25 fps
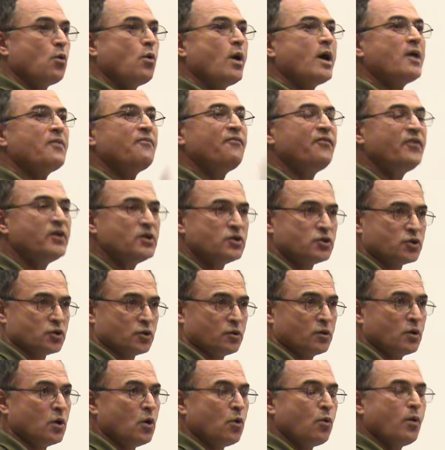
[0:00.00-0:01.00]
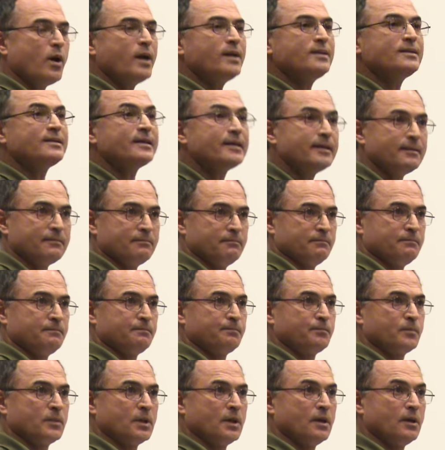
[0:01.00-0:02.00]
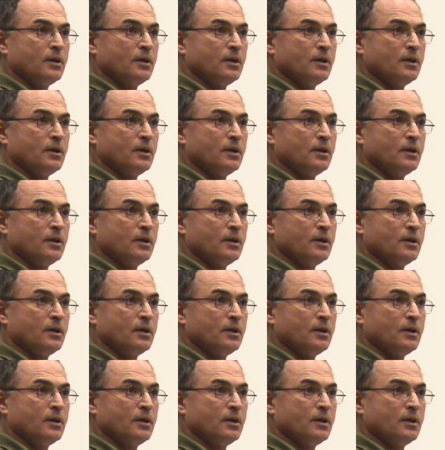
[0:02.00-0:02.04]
one vision, one dream,